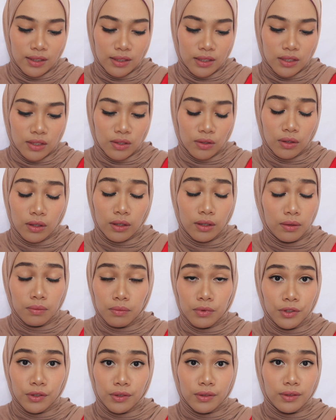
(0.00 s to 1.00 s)
So I
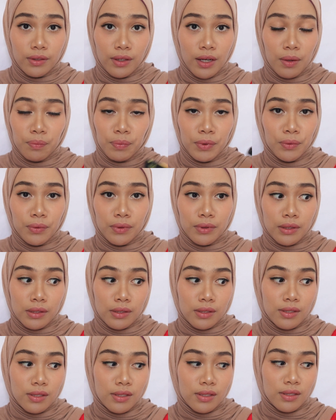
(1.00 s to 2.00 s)
am not happy with
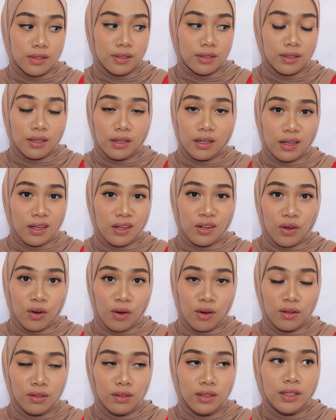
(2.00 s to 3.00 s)
this at
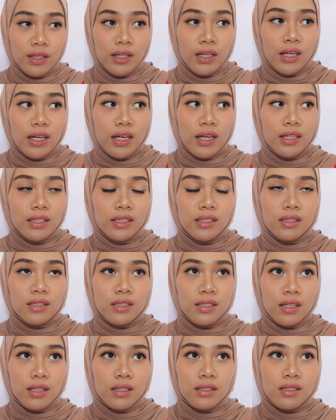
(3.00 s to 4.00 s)
all, and it
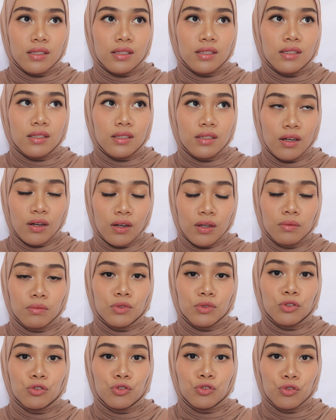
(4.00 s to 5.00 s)
takes
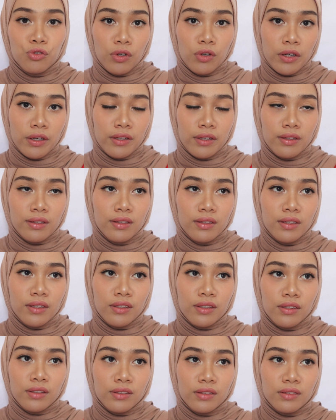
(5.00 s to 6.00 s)
time to dry,
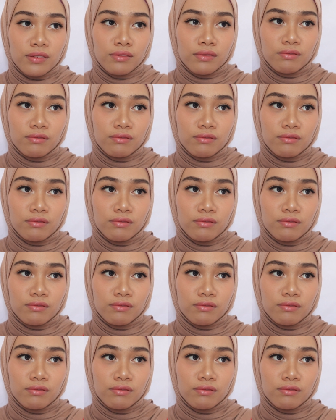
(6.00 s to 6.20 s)
like,